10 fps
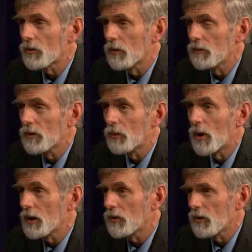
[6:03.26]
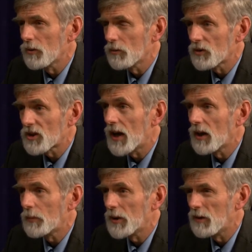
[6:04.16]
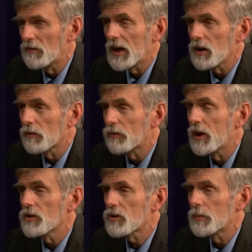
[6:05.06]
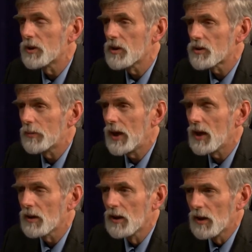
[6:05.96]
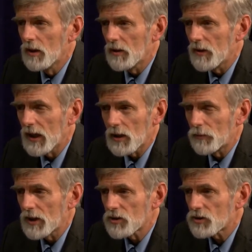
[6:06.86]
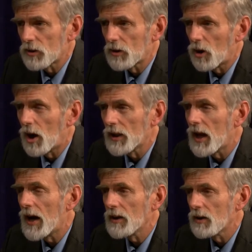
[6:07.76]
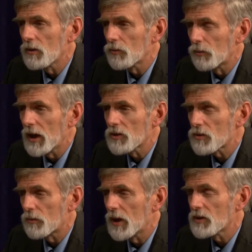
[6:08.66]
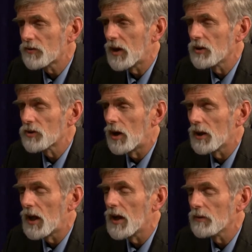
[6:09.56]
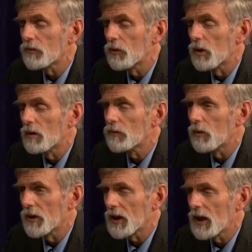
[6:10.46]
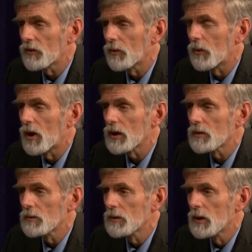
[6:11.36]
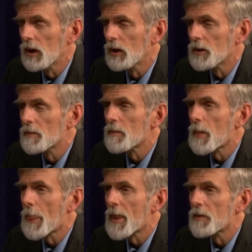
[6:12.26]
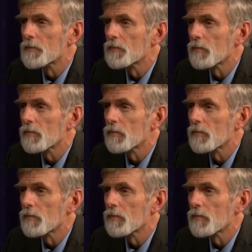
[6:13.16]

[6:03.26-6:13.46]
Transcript: So if you wanted to sign up and invite your friends to participate, they can register online and raise raise funds online for for the Cancer Walk. Do you have a Facebook?